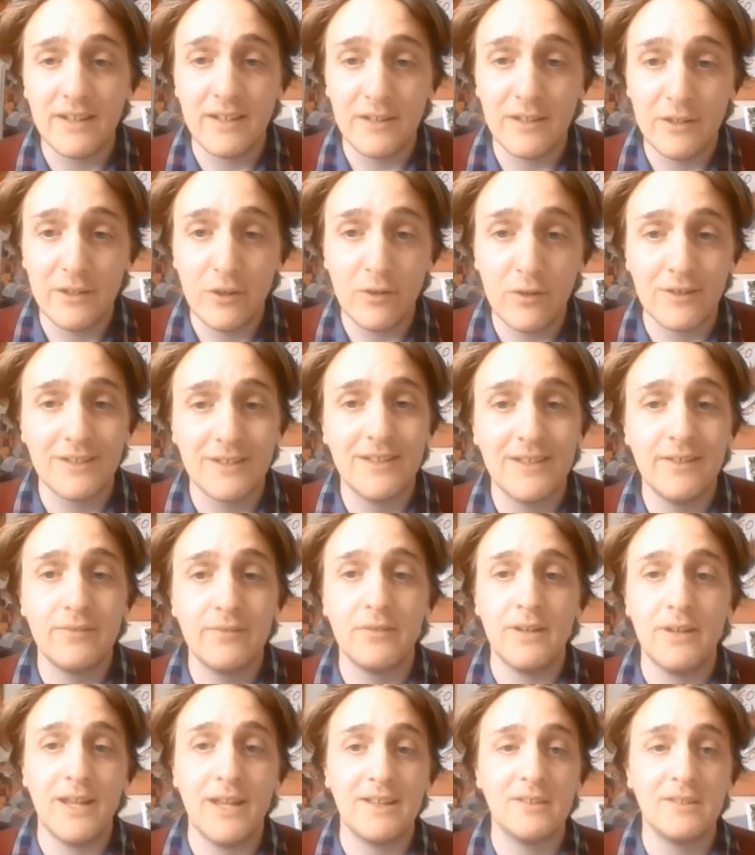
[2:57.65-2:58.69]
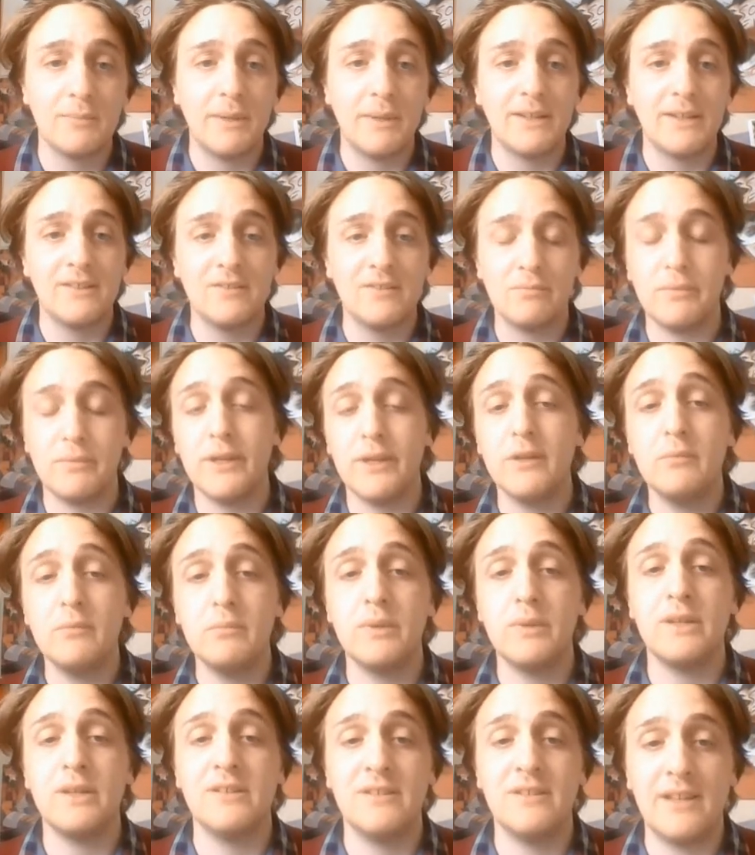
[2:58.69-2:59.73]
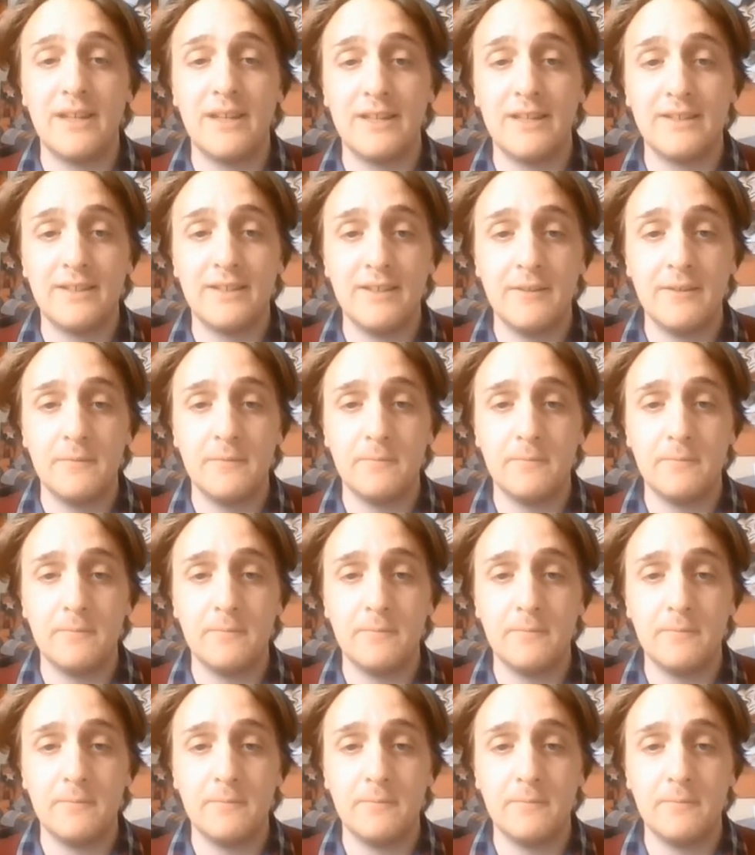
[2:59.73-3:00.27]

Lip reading: unlock different aspects of my own personality.